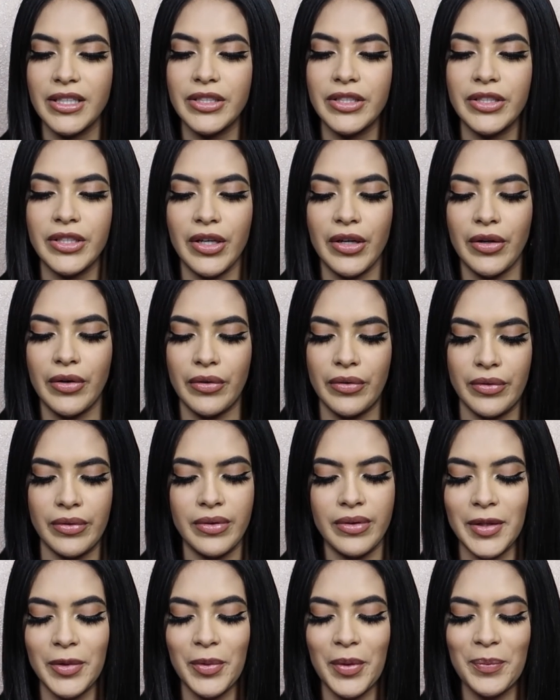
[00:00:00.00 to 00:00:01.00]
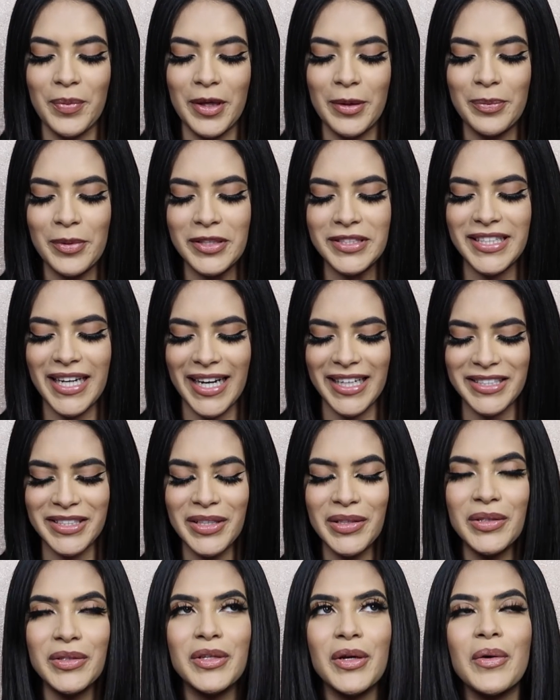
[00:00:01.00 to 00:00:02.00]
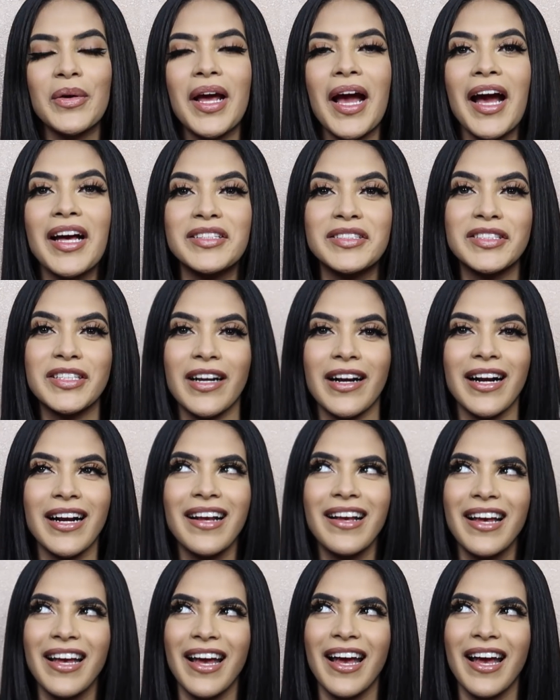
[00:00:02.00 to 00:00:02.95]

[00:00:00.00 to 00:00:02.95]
So when people text you, you don't answer.